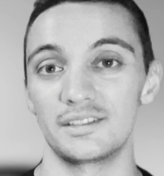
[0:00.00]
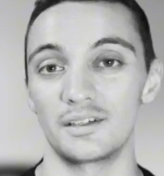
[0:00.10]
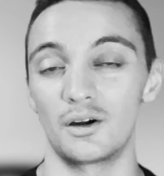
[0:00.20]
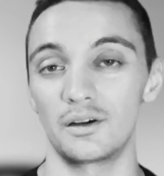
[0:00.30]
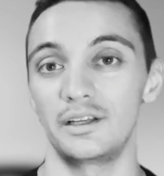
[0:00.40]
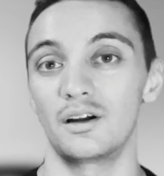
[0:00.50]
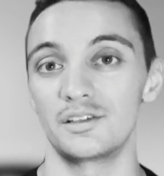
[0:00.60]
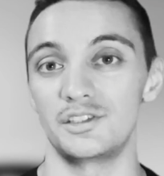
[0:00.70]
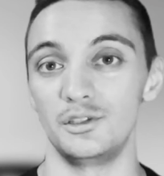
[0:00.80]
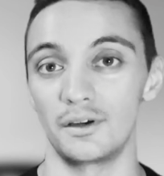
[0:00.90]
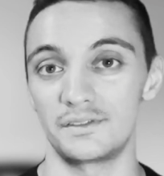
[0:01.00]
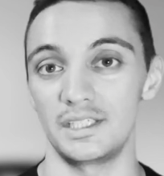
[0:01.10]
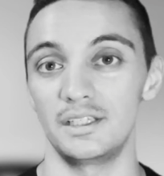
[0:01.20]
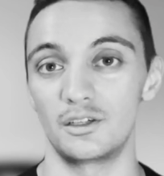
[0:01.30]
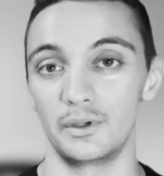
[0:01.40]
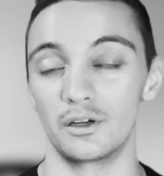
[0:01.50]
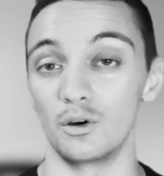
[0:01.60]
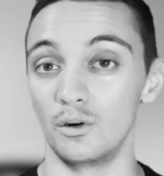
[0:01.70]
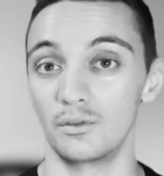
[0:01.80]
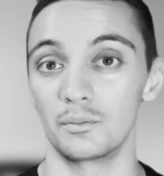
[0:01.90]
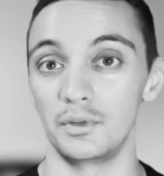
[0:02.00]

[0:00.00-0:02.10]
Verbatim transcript: Is RDR's UFC career over